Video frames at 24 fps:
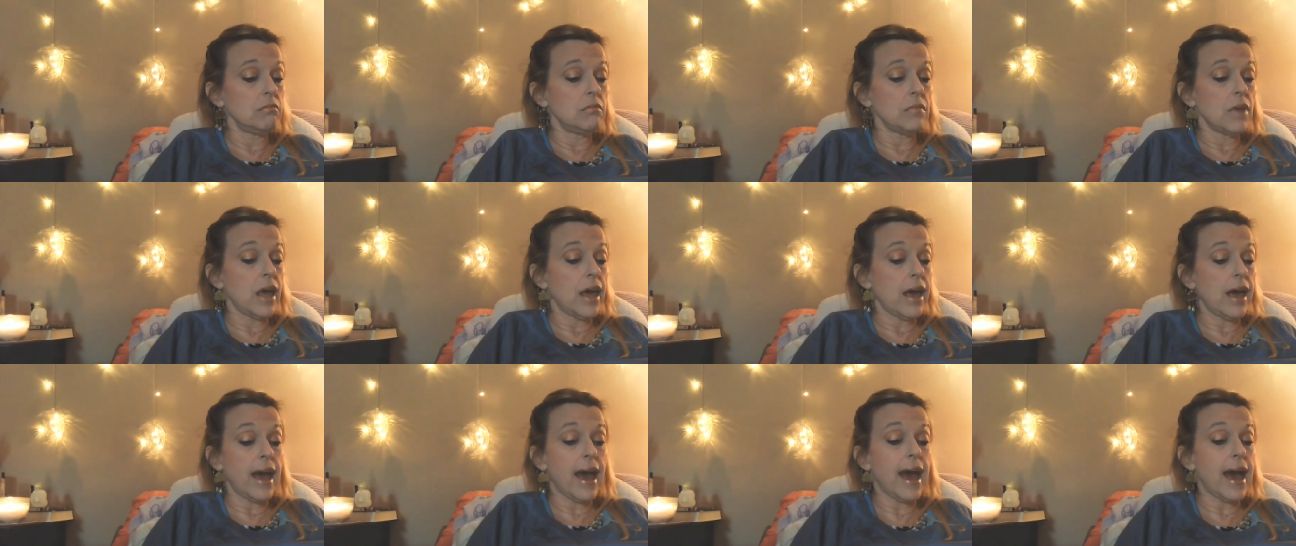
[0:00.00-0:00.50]

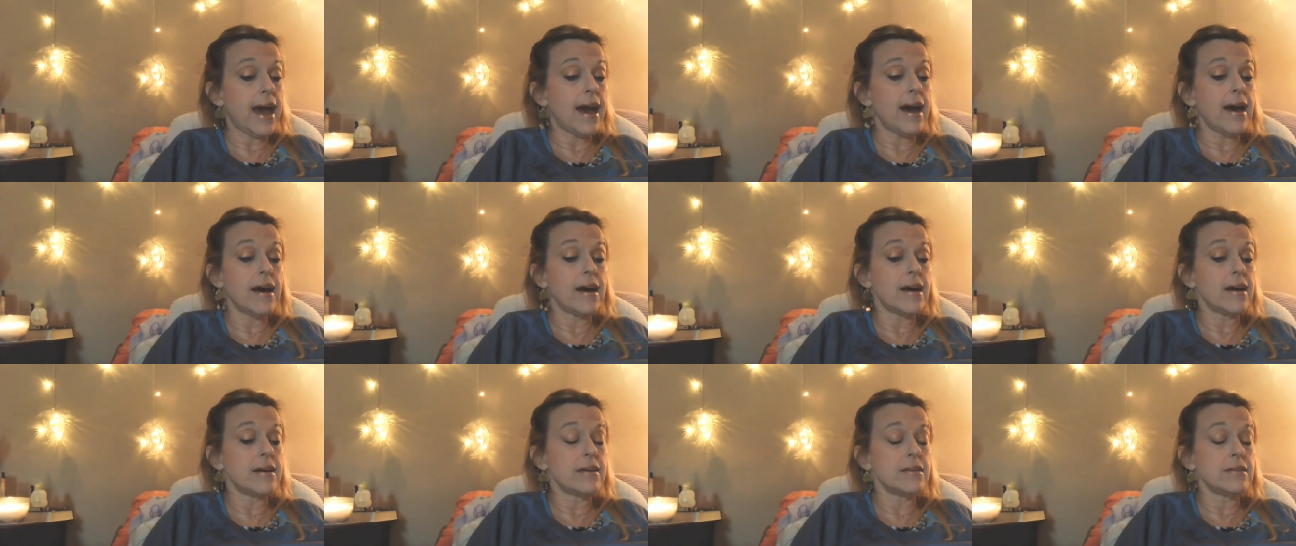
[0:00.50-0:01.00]

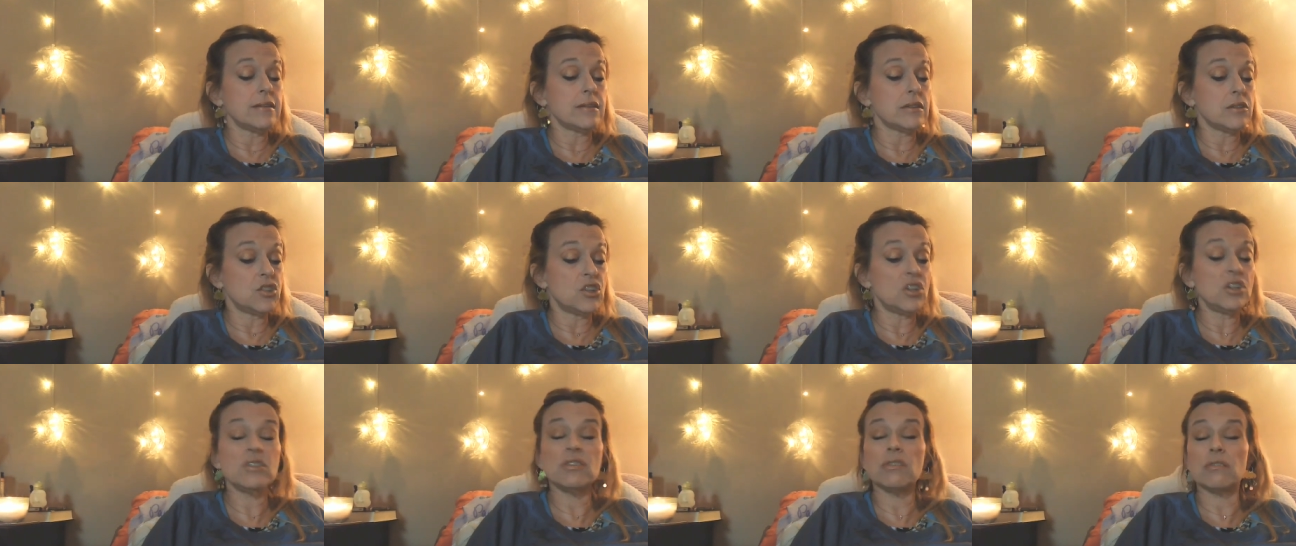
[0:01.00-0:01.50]
has
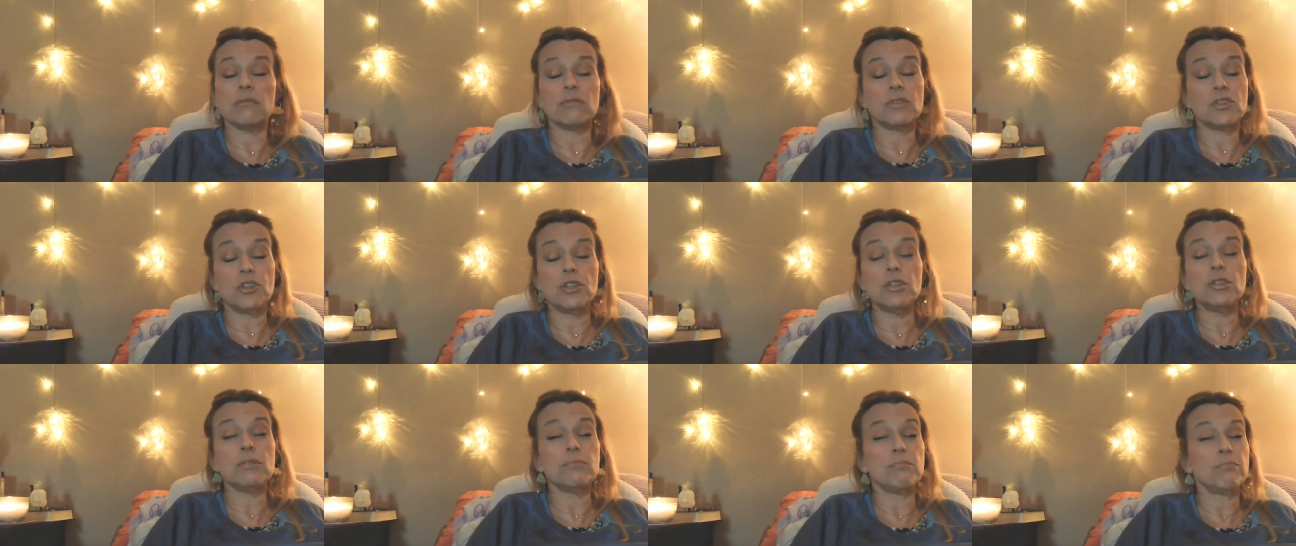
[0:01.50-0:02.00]
she's
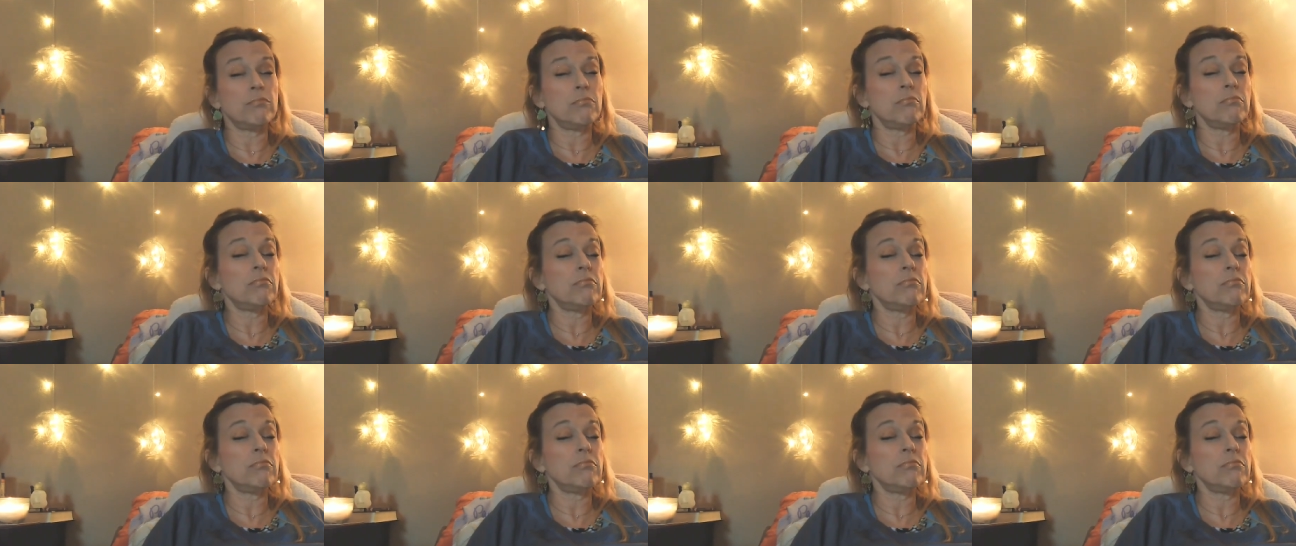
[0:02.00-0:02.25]
she's